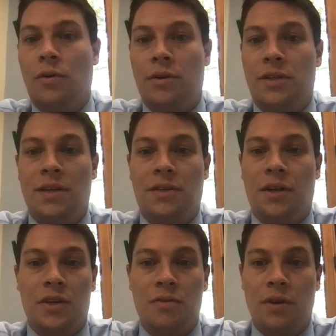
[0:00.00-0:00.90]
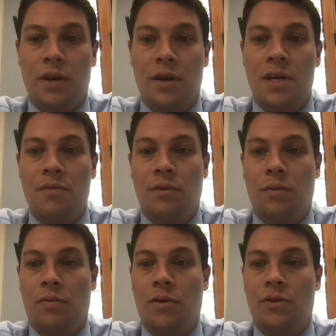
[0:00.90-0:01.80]
or assessing a unit, and he will
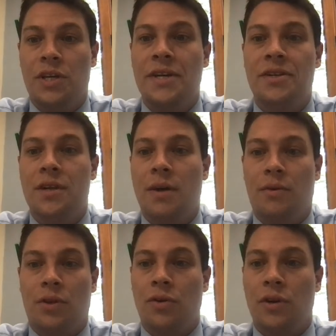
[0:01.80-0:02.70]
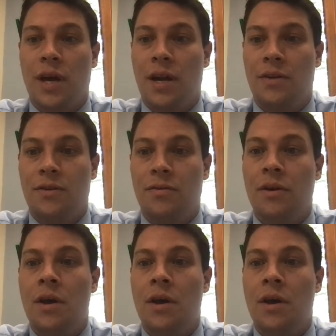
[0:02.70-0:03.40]
approach each day with a good attitude.